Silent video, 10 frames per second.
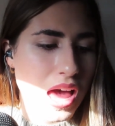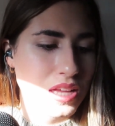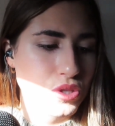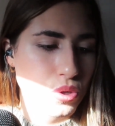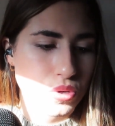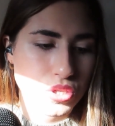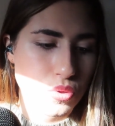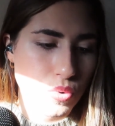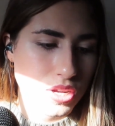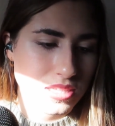As soon as
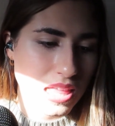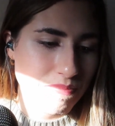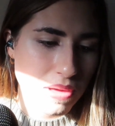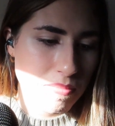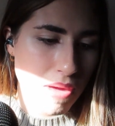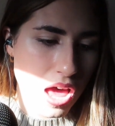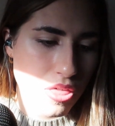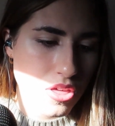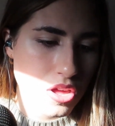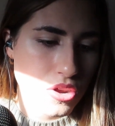the words left my
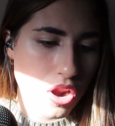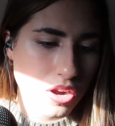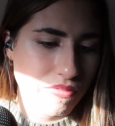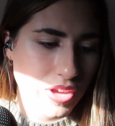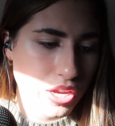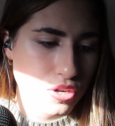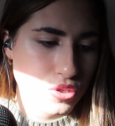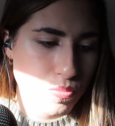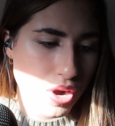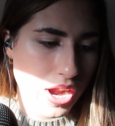mouth, a dark figure
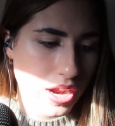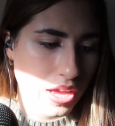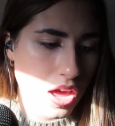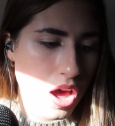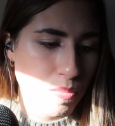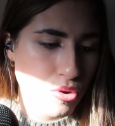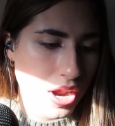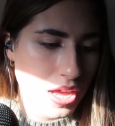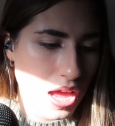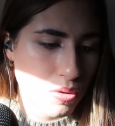sprang
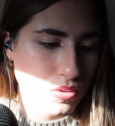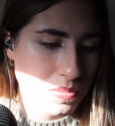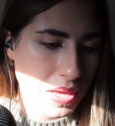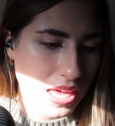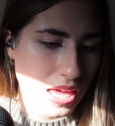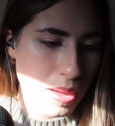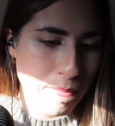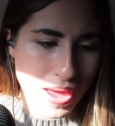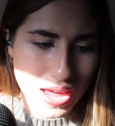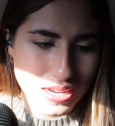upright and was making a
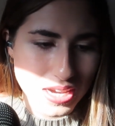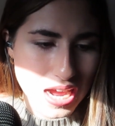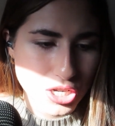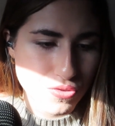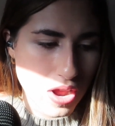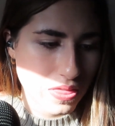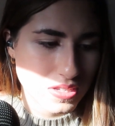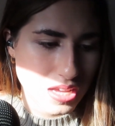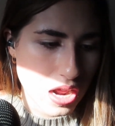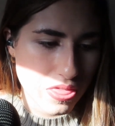mad dash around
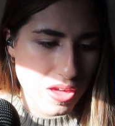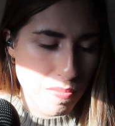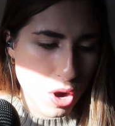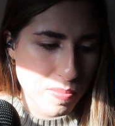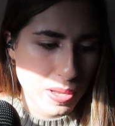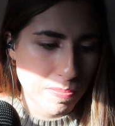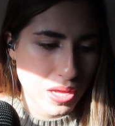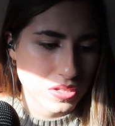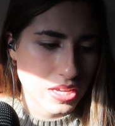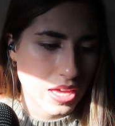the side of the apartment
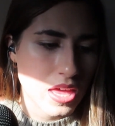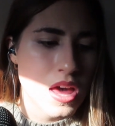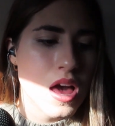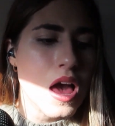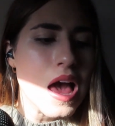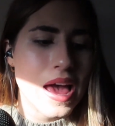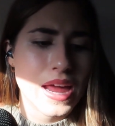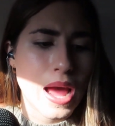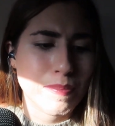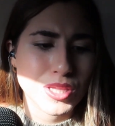building.
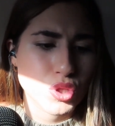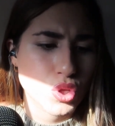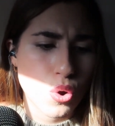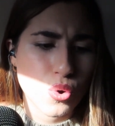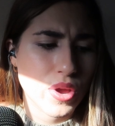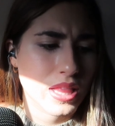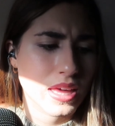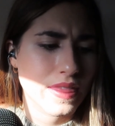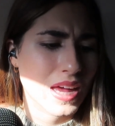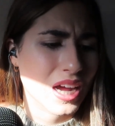It happened so
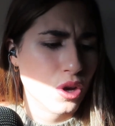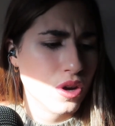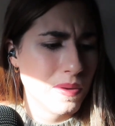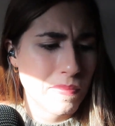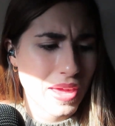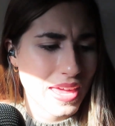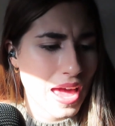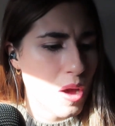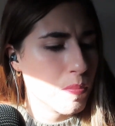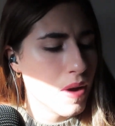quickly that I couldn't make
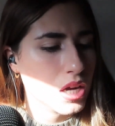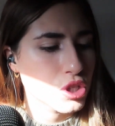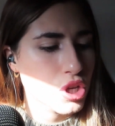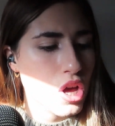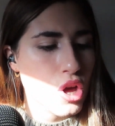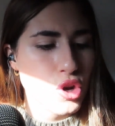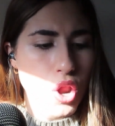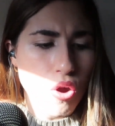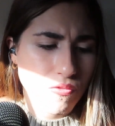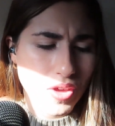out much.
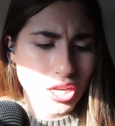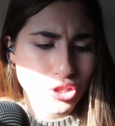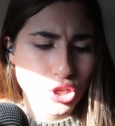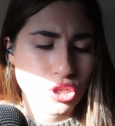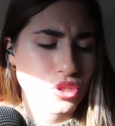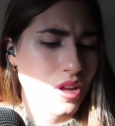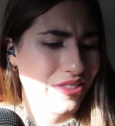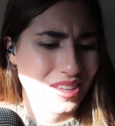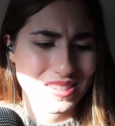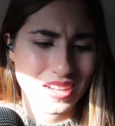No features,
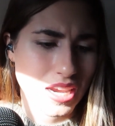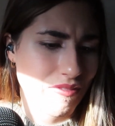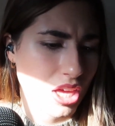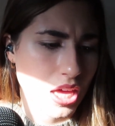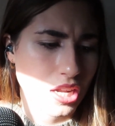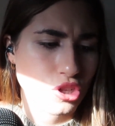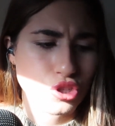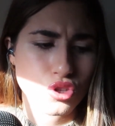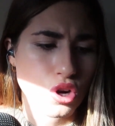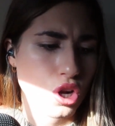nothing significant,
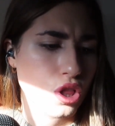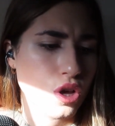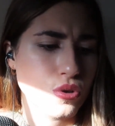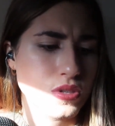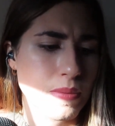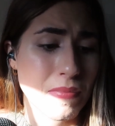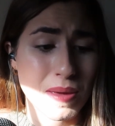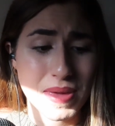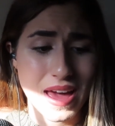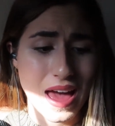just dark clothes and
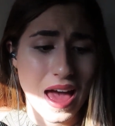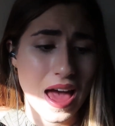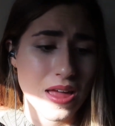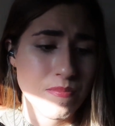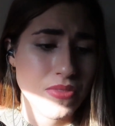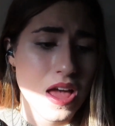maybe a hat.